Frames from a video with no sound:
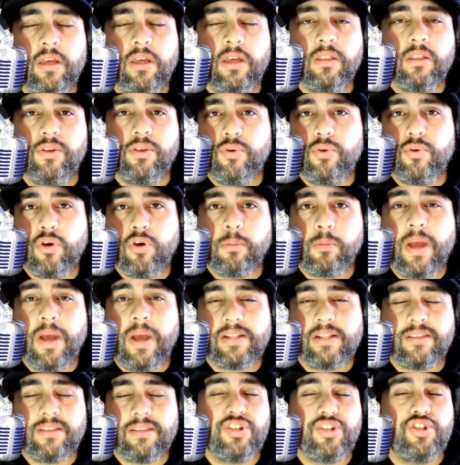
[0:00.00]
the New York
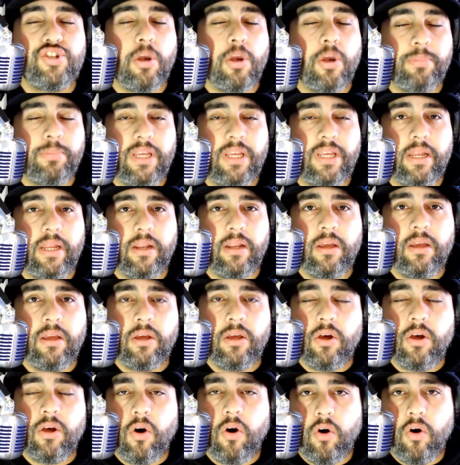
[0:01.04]
Mets that jumped in
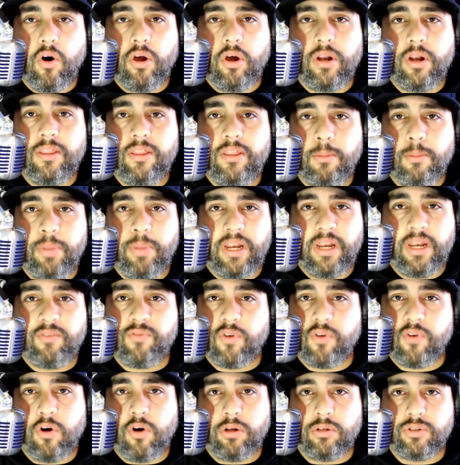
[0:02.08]
on the bidding for
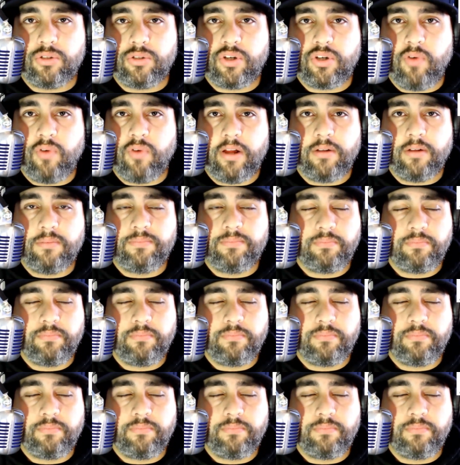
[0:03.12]
Carlos Correa.